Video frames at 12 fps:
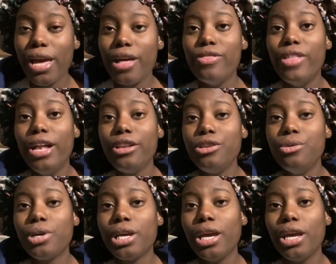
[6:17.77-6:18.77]
then you
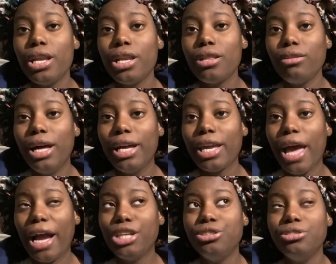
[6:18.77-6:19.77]
can like
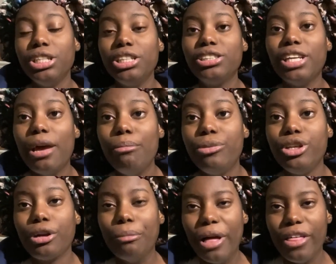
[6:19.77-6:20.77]
actually attempt
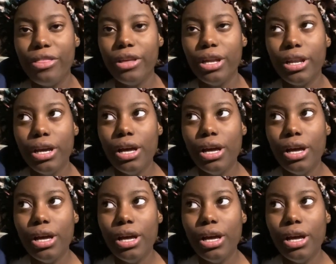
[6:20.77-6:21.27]
your method.